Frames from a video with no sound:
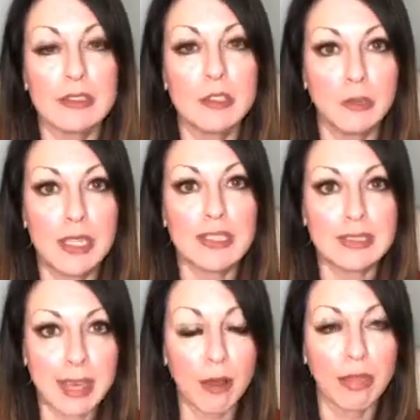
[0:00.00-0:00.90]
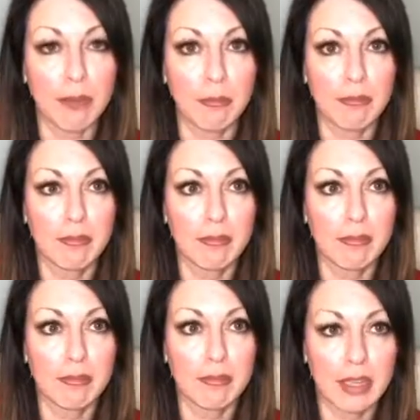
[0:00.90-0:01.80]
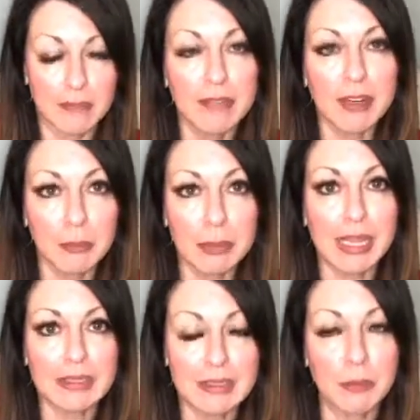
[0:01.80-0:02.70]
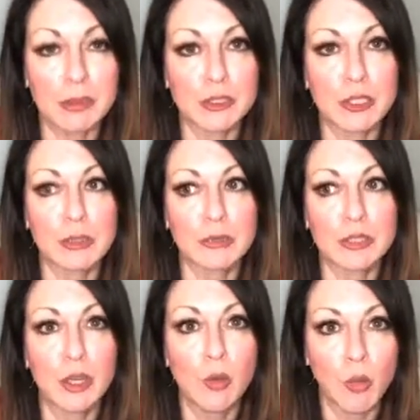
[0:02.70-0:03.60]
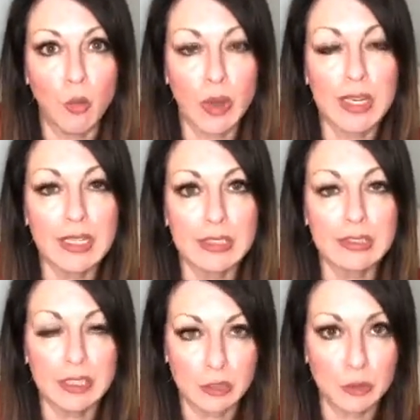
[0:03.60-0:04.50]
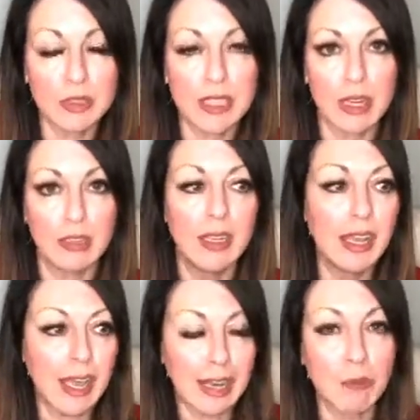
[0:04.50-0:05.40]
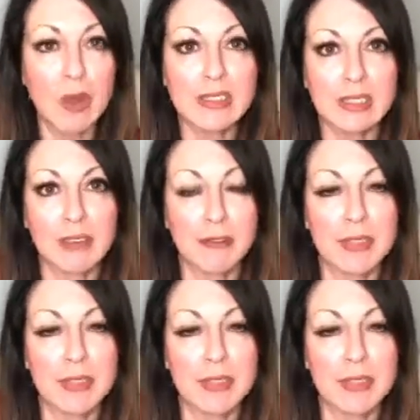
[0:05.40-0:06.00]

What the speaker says: You need to tell them in very plain, simple terms what it is that you sell and what's in it for